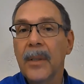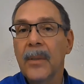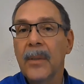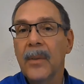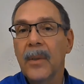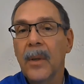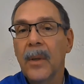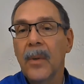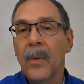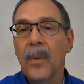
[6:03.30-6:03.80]

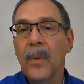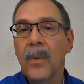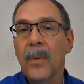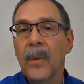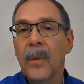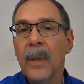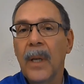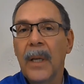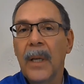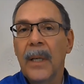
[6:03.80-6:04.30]
or a
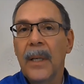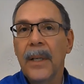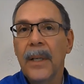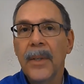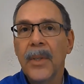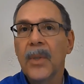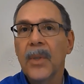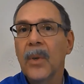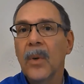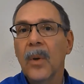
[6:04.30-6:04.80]
whole
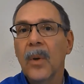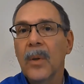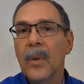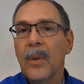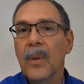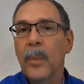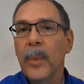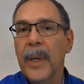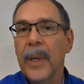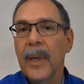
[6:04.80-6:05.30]
historical
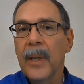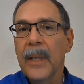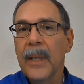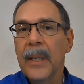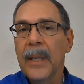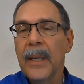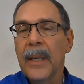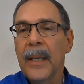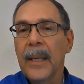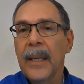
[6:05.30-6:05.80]

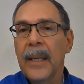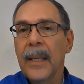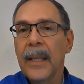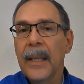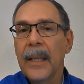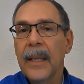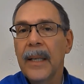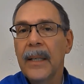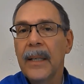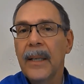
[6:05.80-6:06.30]
period,
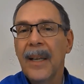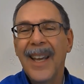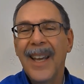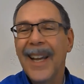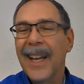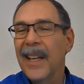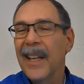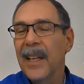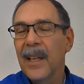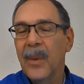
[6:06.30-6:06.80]
then you
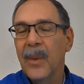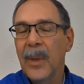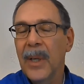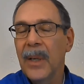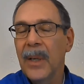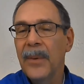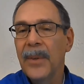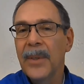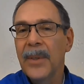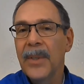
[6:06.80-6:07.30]
can't get away
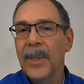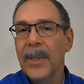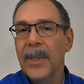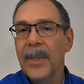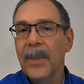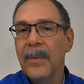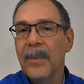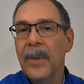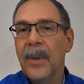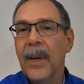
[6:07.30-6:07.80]
with just
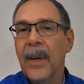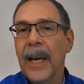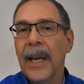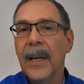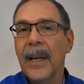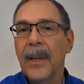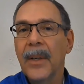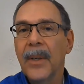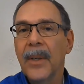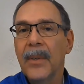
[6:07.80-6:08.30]
a few
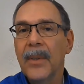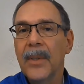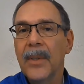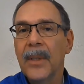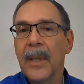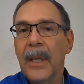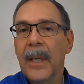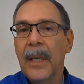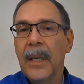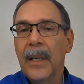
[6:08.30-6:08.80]
anecdotes.
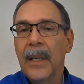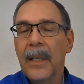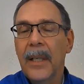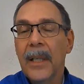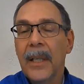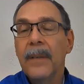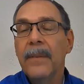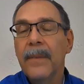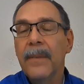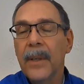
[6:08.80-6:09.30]

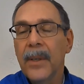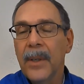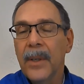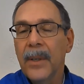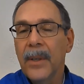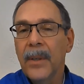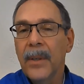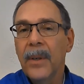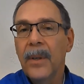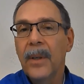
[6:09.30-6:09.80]
If you
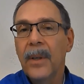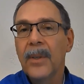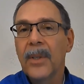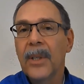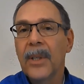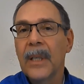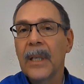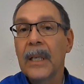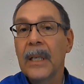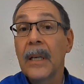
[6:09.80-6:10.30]
do, you
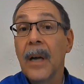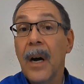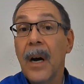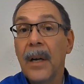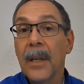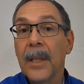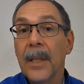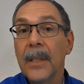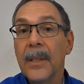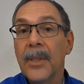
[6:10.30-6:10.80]
should
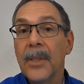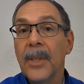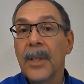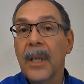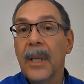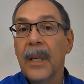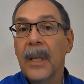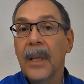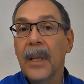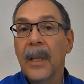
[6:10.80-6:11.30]
acknowledge
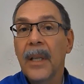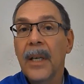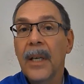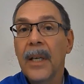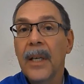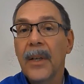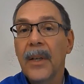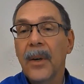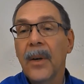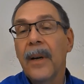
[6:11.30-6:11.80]

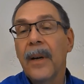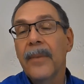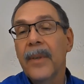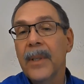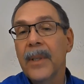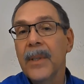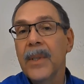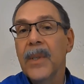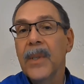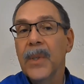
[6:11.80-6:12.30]
that your
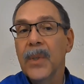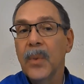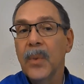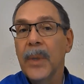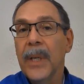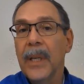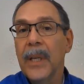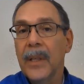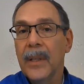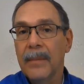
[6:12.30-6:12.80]
evidence is weak.